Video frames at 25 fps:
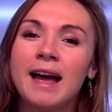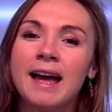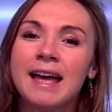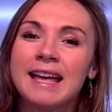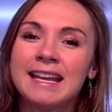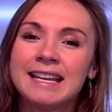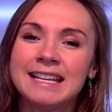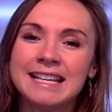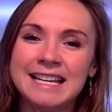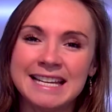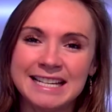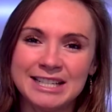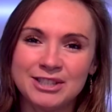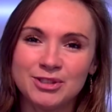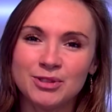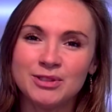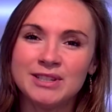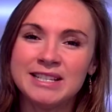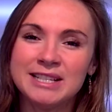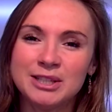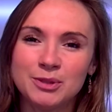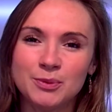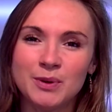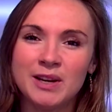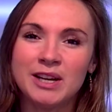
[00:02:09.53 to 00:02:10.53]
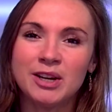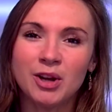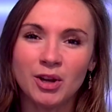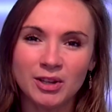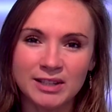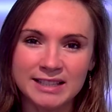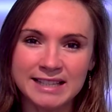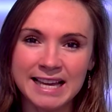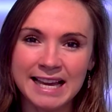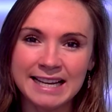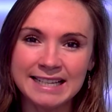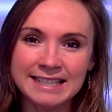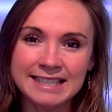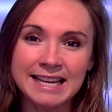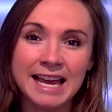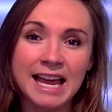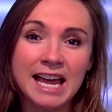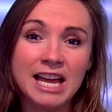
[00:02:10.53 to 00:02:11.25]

and links to this week's content,